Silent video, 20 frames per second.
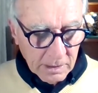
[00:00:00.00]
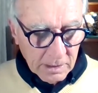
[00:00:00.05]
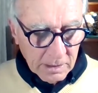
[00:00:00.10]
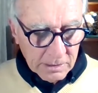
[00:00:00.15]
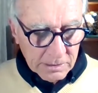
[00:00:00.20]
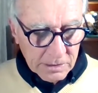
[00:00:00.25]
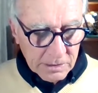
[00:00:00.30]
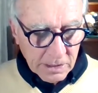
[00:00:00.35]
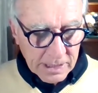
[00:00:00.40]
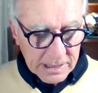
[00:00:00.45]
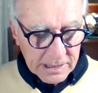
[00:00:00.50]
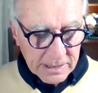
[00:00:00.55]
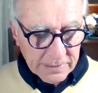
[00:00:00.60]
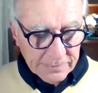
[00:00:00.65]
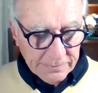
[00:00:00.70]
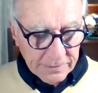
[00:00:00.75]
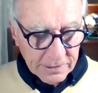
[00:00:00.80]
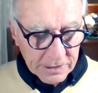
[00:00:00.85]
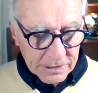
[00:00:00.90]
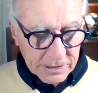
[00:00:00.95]
So that's the
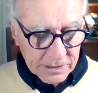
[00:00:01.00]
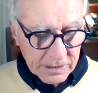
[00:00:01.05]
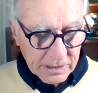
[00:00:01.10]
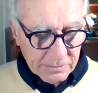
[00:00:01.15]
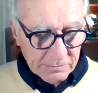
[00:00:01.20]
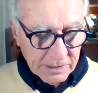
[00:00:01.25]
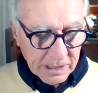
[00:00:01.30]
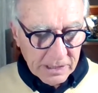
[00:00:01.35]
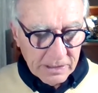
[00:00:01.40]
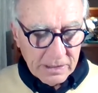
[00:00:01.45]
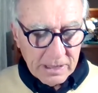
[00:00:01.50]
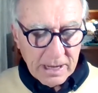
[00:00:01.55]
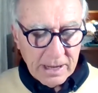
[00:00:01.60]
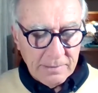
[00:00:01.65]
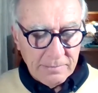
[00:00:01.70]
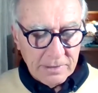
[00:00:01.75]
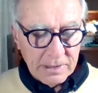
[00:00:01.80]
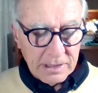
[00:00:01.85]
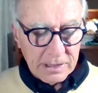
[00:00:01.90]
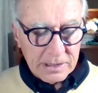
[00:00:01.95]
first written
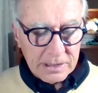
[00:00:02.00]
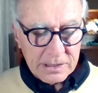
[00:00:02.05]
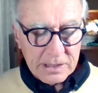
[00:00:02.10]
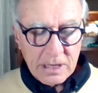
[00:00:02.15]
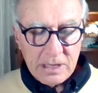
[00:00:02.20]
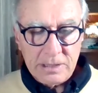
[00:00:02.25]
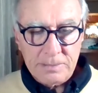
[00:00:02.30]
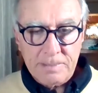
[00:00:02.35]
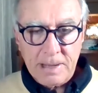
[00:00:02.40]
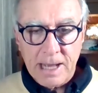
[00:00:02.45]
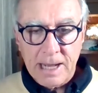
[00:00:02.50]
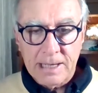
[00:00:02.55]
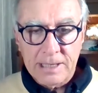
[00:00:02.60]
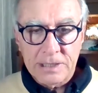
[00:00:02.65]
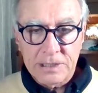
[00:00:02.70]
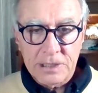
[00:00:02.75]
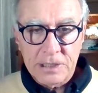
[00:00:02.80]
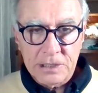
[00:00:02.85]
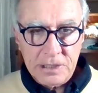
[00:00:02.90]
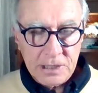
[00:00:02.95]
evidence, those Pali
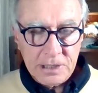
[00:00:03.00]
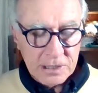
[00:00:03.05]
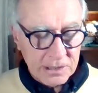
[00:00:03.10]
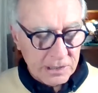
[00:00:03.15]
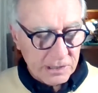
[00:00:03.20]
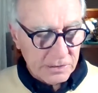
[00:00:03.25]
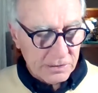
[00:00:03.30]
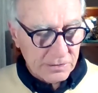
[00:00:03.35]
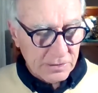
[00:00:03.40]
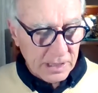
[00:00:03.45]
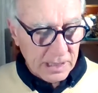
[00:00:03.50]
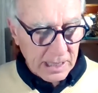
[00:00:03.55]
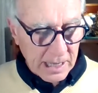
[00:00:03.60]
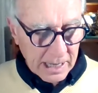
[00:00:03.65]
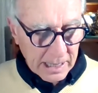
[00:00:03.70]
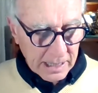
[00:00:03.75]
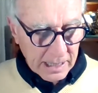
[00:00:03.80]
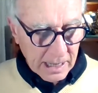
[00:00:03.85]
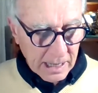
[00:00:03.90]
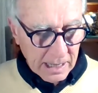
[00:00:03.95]
teachings in Sri
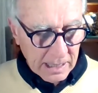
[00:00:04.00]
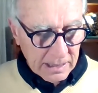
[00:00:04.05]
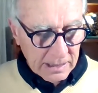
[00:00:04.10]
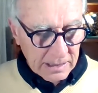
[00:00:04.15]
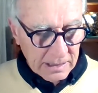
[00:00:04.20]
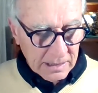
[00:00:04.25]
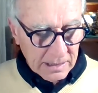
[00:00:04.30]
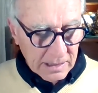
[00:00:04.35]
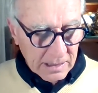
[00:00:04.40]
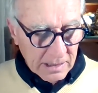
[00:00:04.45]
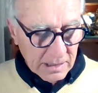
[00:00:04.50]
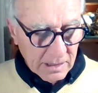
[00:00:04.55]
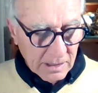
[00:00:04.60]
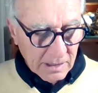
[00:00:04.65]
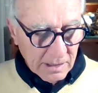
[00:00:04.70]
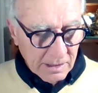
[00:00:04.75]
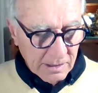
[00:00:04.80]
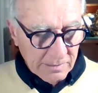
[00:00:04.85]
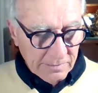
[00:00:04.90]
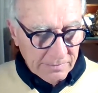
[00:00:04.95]
Lanka,
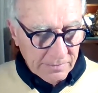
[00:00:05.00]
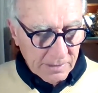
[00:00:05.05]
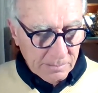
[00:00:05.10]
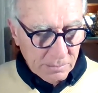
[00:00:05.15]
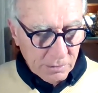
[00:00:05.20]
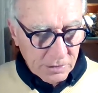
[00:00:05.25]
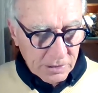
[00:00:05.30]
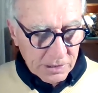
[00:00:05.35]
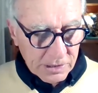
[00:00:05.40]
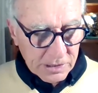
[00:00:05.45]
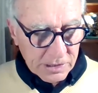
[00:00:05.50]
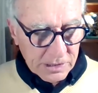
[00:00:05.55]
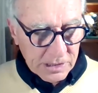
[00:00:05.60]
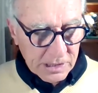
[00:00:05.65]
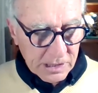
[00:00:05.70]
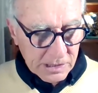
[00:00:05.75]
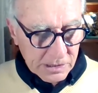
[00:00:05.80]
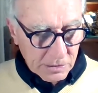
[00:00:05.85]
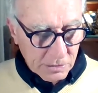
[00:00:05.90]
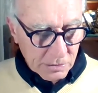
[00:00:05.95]
of the Buddhist
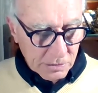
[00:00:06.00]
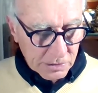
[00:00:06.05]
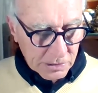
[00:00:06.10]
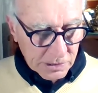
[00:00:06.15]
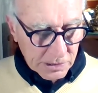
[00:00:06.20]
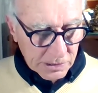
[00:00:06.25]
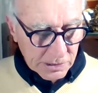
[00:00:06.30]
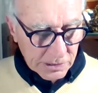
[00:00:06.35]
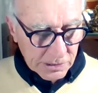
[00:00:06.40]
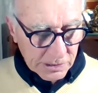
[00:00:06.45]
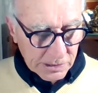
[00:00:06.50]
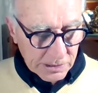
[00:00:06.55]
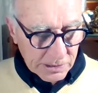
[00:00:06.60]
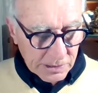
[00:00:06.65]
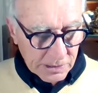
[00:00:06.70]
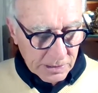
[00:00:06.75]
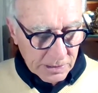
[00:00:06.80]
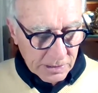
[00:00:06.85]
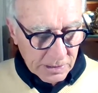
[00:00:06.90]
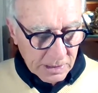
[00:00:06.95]

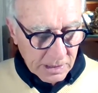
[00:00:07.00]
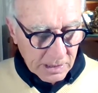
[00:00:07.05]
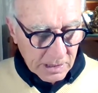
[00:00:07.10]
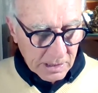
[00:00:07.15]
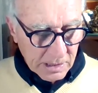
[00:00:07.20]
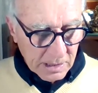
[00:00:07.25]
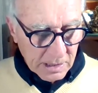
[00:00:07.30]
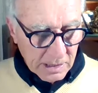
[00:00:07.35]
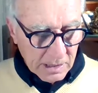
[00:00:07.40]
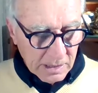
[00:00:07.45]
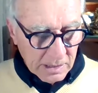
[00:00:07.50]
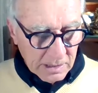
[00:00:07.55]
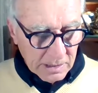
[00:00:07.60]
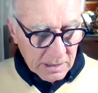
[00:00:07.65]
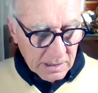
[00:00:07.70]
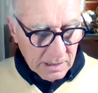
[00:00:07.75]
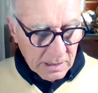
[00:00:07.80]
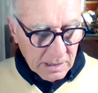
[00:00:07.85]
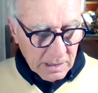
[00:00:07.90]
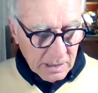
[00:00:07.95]
discourses.
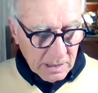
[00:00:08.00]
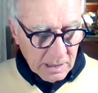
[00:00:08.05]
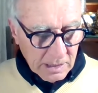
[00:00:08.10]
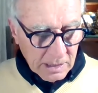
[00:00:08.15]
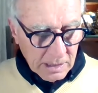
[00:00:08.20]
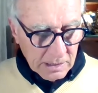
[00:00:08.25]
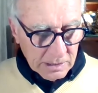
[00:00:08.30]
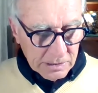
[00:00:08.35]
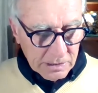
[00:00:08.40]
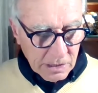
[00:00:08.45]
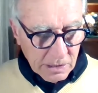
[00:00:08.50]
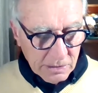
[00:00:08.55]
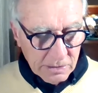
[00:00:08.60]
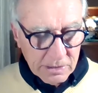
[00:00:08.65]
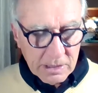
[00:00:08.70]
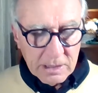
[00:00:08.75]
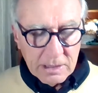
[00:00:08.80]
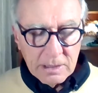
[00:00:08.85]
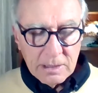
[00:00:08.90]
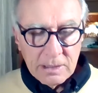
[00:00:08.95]
So
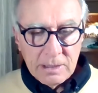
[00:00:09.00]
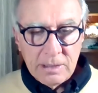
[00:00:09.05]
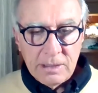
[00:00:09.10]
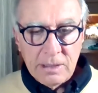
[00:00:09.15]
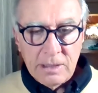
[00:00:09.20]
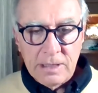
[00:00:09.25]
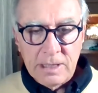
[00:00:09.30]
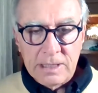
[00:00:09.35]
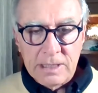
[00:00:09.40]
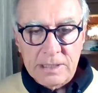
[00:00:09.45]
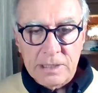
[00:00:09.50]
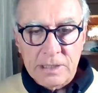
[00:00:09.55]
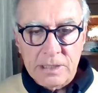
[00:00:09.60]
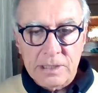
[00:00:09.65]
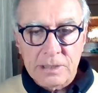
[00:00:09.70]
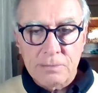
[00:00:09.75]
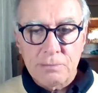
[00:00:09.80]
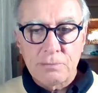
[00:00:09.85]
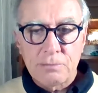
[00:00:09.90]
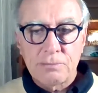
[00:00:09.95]
this
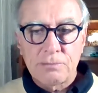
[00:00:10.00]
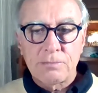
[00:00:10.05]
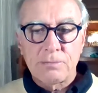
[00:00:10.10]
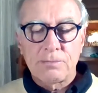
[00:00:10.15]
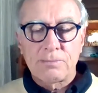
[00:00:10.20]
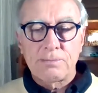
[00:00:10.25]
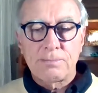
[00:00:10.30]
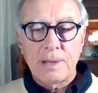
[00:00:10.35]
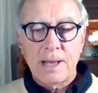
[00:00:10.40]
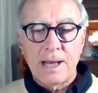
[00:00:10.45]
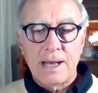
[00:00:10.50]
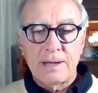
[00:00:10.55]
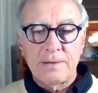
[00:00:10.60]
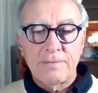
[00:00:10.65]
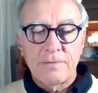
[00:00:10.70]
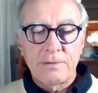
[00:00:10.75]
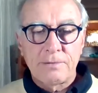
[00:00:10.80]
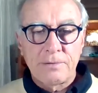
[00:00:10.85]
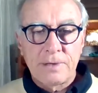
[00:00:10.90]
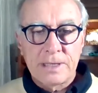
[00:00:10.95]
is part
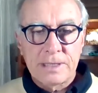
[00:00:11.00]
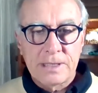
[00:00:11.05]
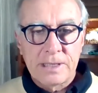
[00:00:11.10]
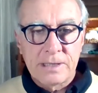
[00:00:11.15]
of the reason.